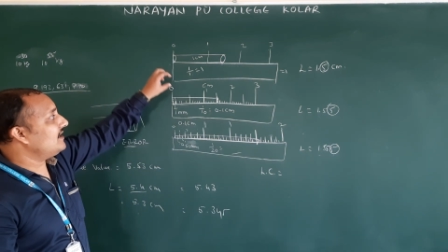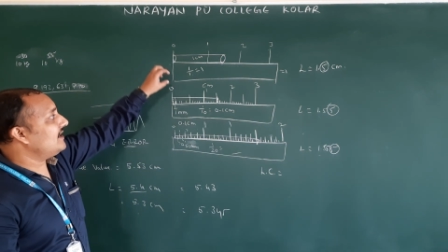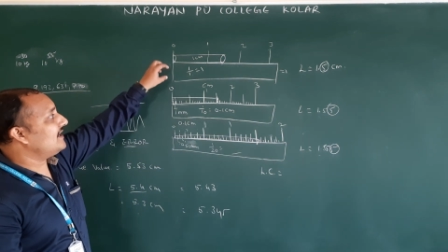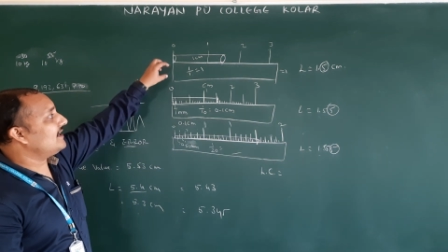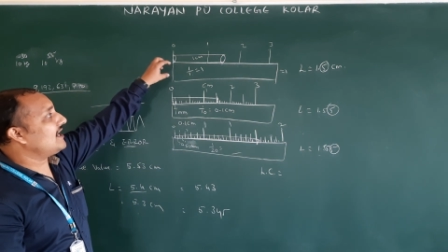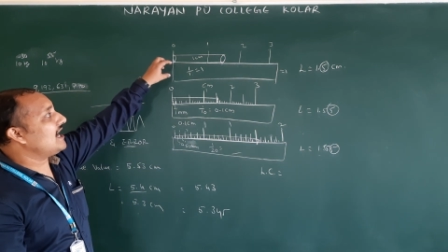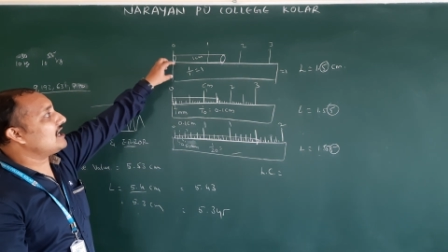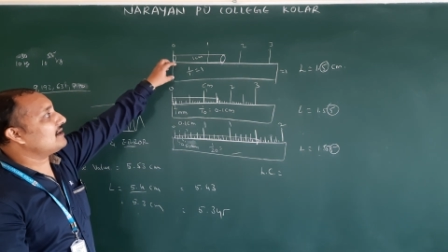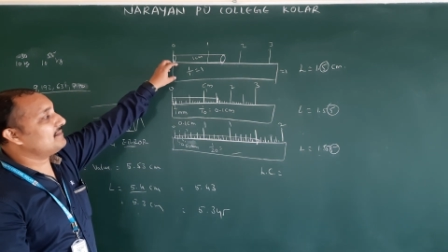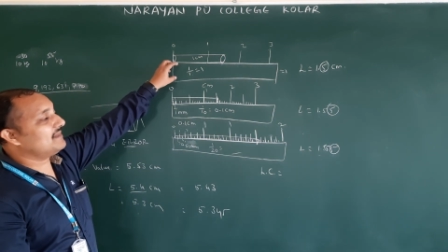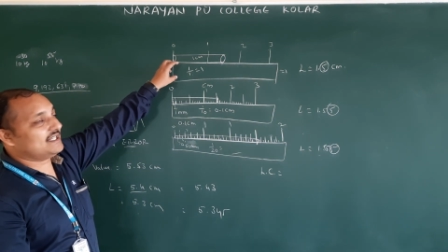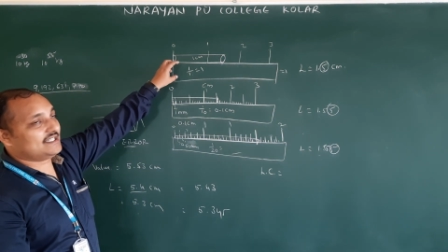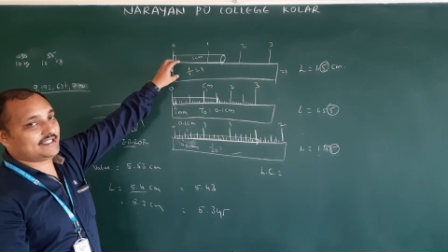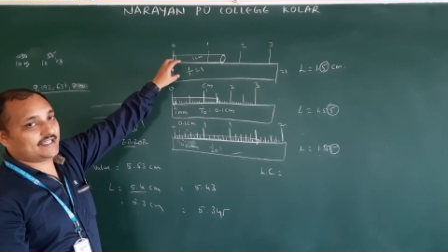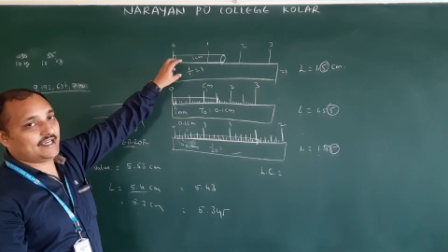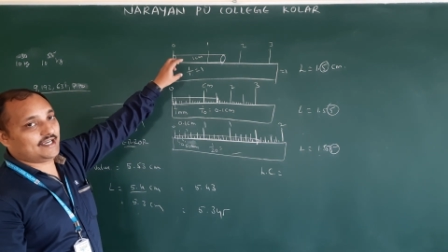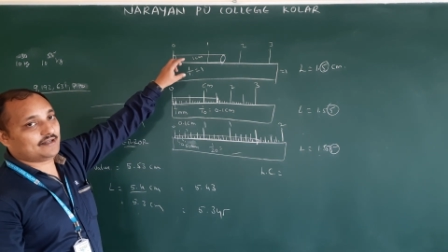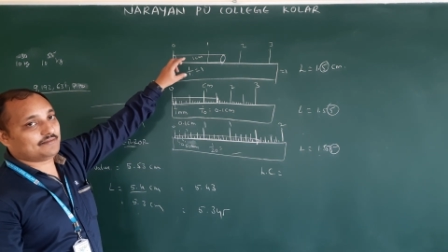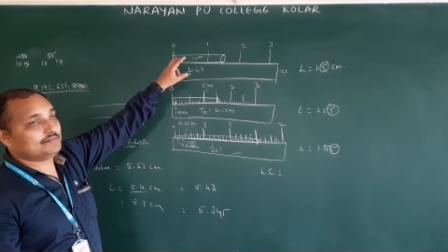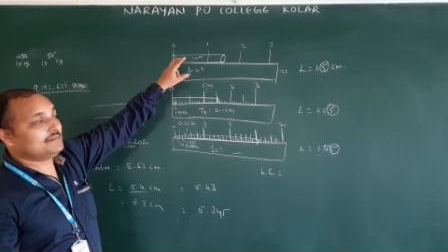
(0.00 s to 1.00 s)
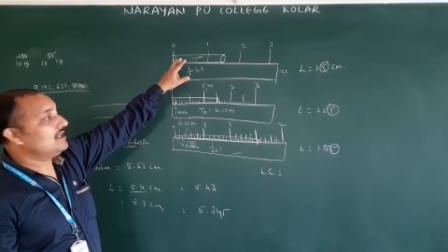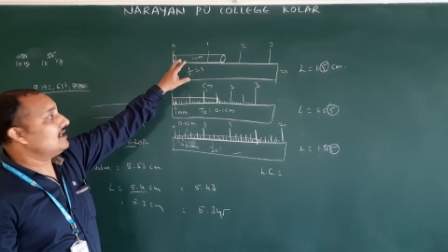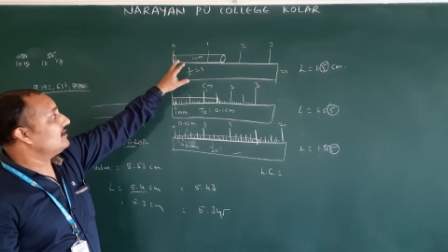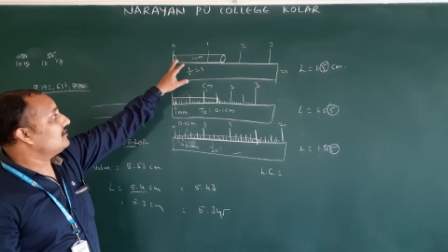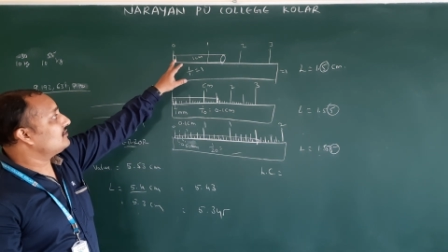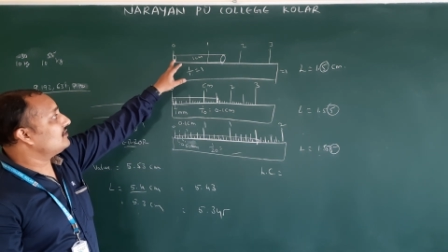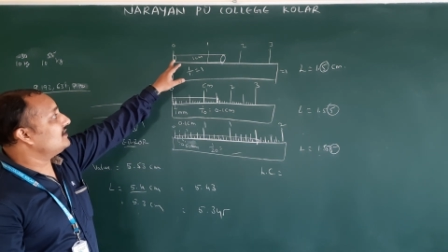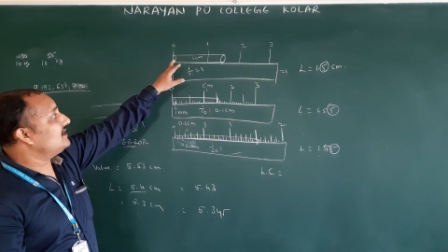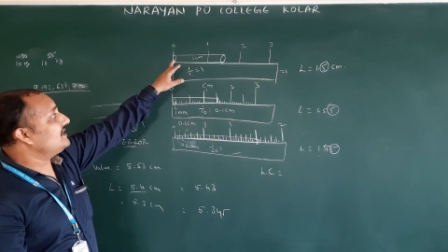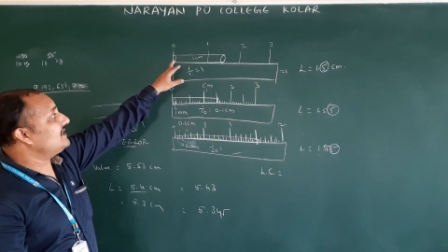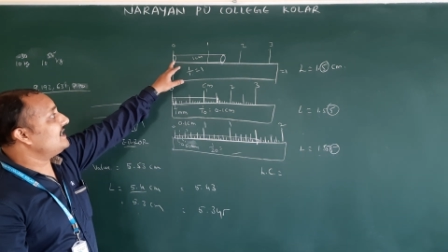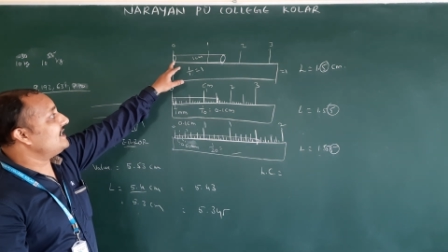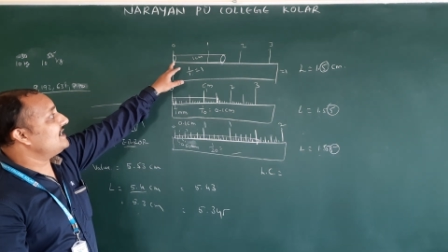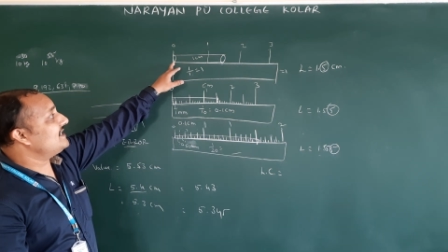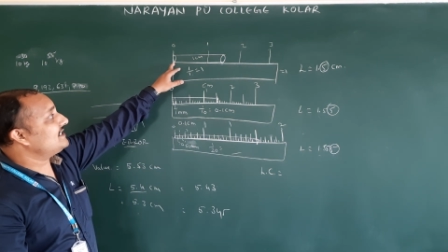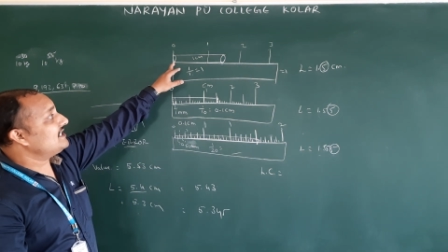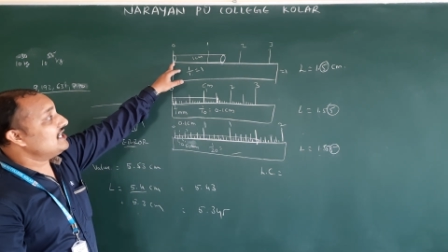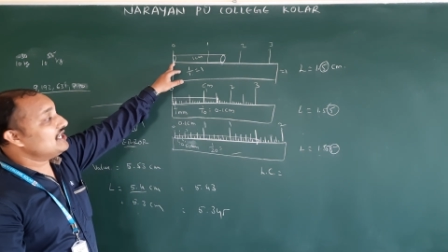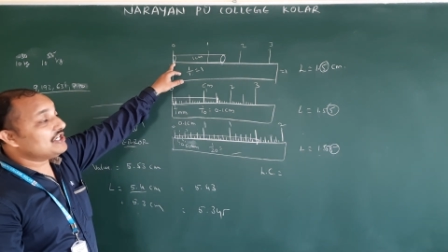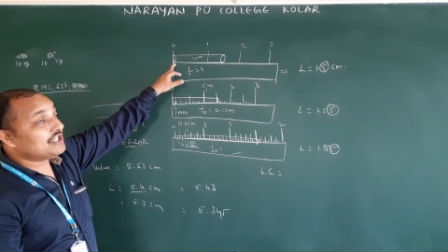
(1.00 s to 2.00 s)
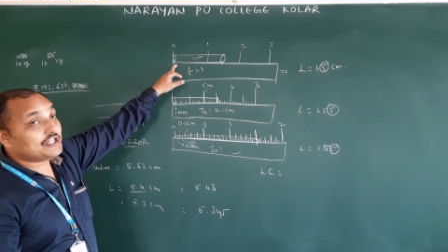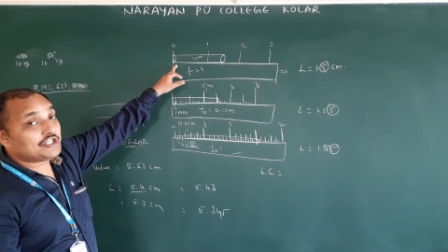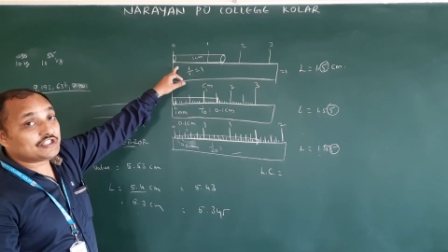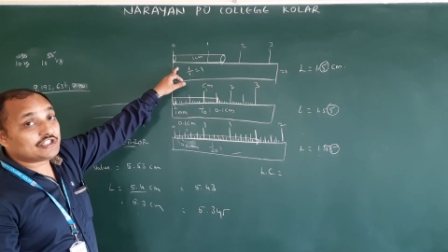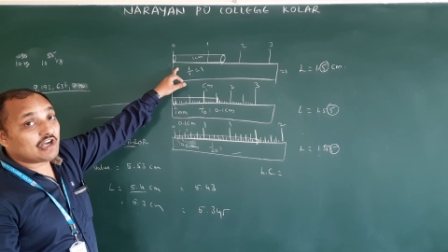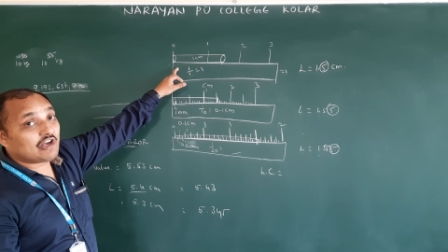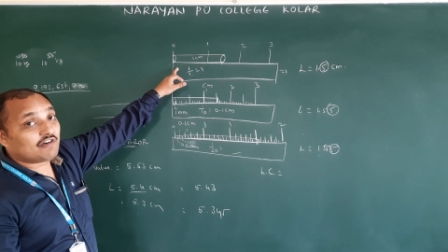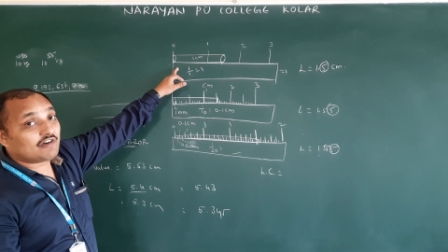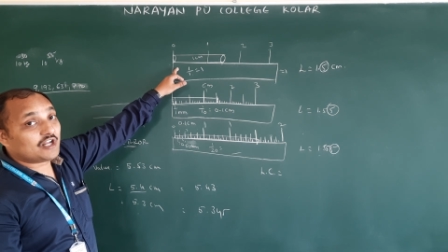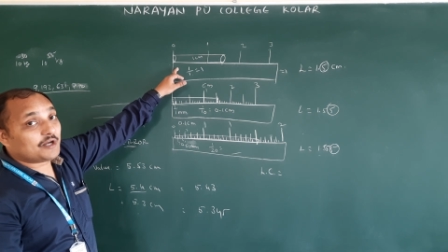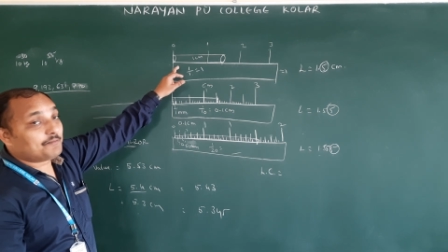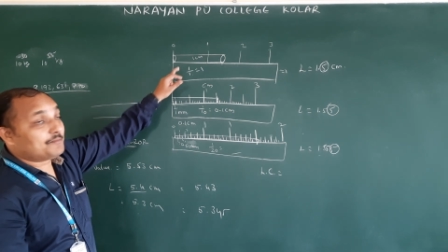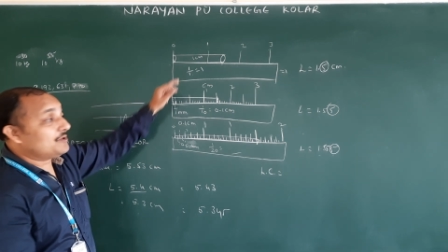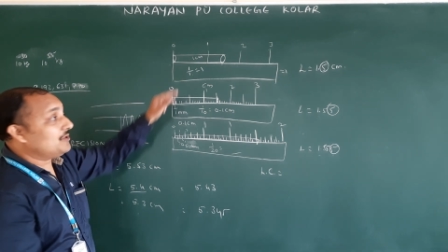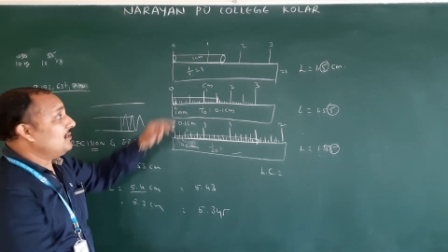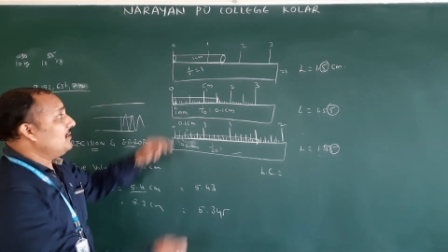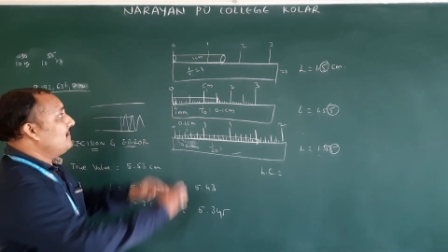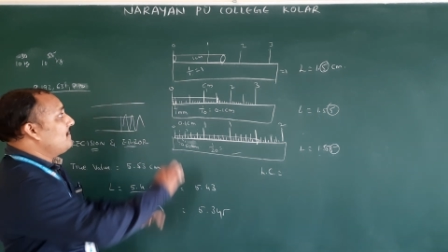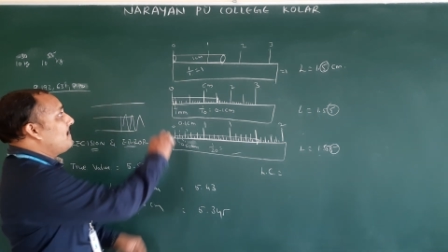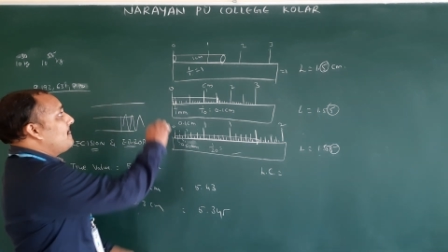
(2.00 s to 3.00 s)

Here normal scale. So this is resolved up to